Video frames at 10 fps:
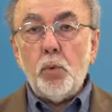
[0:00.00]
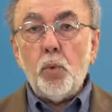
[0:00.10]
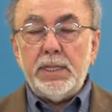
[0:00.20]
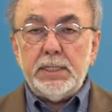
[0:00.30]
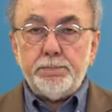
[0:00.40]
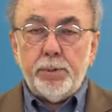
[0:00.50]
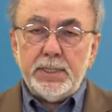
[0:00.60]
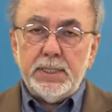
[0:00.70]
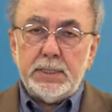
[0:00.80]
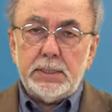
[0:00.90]
One
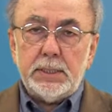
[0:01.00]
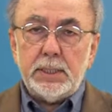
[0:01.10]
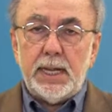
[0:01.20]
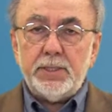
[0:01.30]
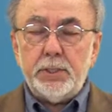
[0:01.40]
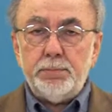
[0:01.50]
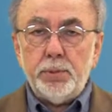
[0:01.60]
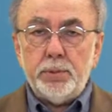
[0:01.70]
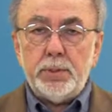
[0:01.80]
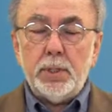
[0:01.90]
important
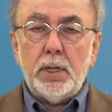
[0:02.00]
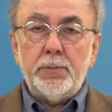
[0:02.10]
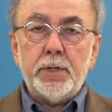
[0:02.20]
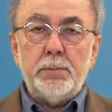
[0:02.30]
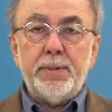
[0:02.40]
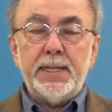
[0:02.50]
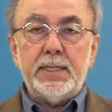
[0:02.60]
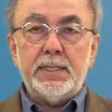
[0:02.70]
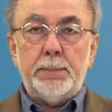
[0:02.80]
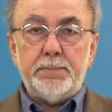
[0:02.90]
attribute of
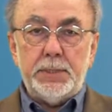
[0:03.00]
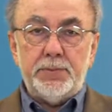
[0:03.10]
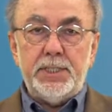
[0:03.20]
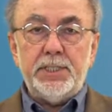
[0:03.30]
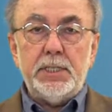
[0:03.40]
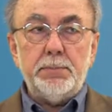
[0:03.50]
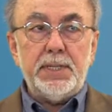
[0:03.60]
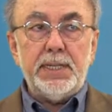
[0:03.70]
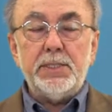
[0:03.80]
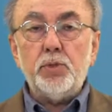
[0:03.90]
complex adaptive
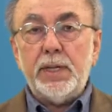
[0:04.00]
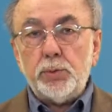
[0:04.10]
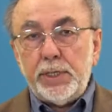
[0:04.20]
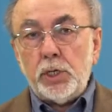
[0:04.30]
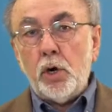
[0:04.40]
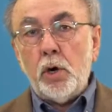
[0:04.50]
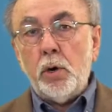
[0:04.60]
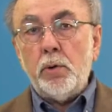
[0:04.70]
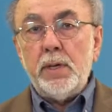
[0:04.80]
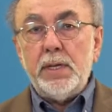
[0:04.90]
system is what we
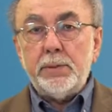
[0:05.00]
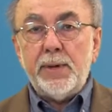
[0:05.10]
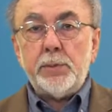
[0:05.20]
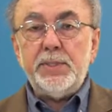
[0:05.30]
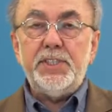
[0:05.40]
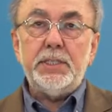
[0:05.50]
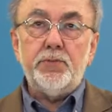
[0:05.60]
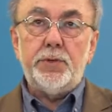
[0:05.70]
call requisite